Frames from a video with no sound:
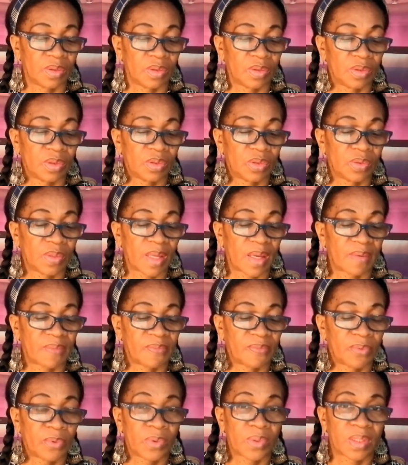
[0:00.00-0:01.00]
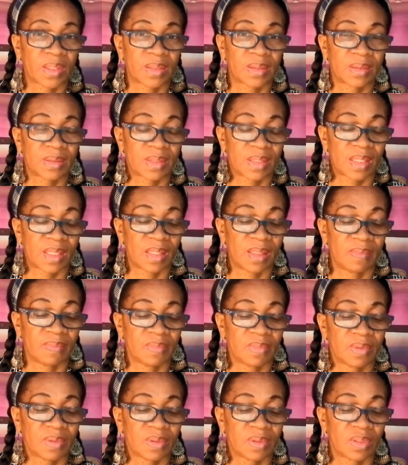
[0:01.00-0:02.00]
July 14th,
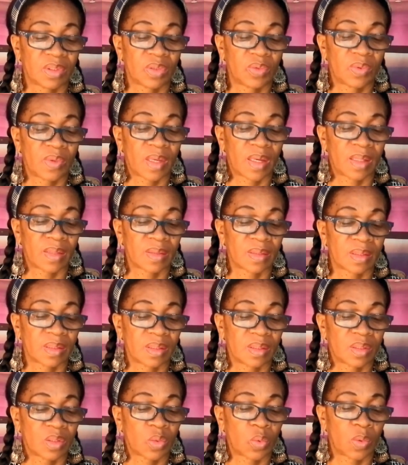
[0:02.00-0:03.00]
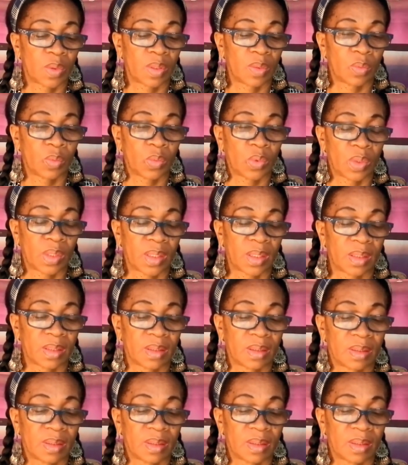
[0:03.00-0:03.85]
2021.